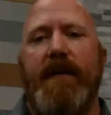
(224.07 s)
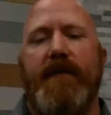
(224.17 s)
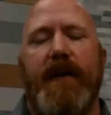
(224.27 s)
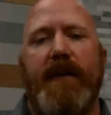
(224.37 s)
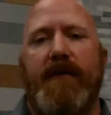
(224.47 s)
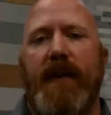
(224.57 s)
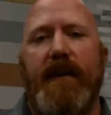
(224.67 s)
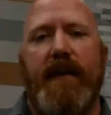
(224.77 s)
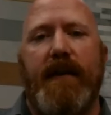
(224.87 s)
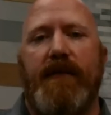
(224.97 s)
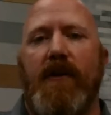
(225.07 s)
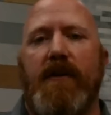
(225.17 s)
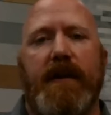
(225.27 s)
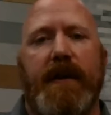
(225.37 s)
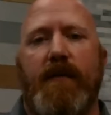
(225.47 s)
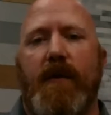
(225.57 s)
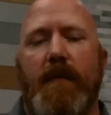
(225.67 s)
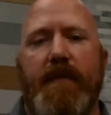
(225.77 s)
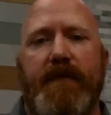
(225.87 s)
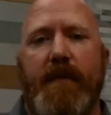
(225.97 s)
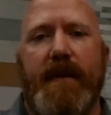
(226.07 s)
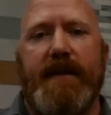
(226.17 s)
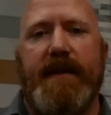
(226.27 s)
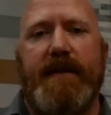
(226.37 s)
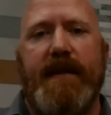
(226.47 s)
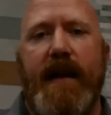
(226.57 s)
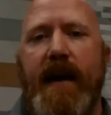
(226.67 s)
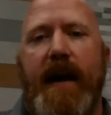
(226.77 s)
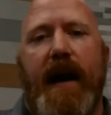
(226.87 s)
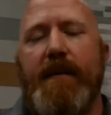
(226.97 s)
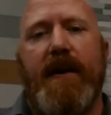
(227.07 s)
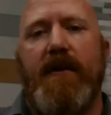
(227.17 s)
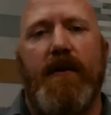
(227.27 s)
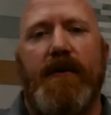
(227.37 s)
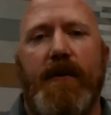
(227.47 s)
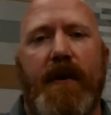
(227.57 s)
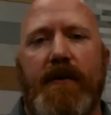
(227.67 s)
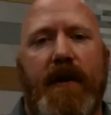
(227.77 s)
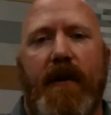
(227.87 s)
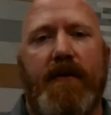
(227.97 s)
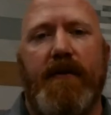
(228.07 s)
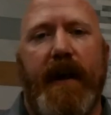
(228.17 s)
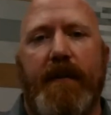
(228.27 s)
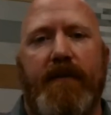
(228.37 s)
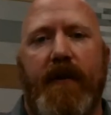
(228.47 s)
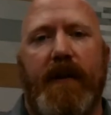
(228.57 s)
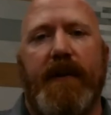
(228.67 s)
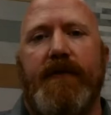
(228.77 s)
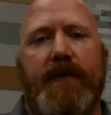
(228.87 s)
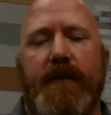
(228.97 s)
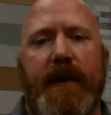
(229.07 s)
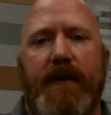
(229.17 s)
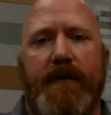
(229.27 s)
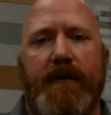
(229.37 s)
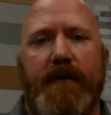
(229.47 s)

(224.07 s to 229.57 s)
If they say it's all clear, we're open for business, I'm not going to another Cardinal game for at least 2 years